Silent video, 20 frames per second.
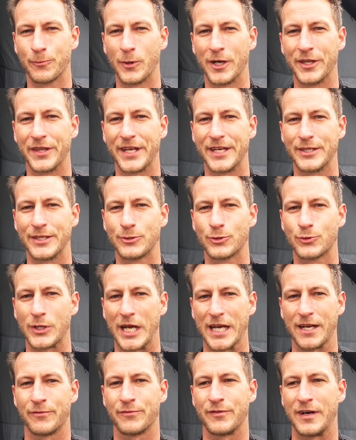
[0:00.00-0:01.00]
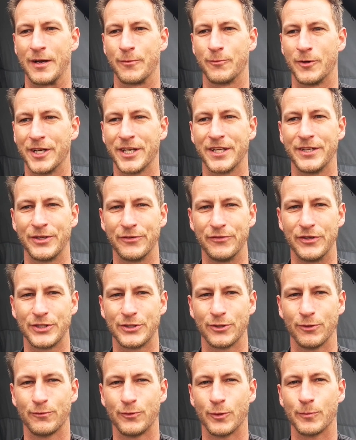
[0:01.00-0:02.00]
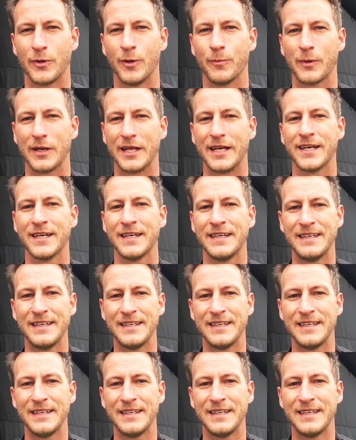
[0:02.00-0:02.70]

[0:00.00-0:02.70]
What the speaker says: one day to track and find one individual football player.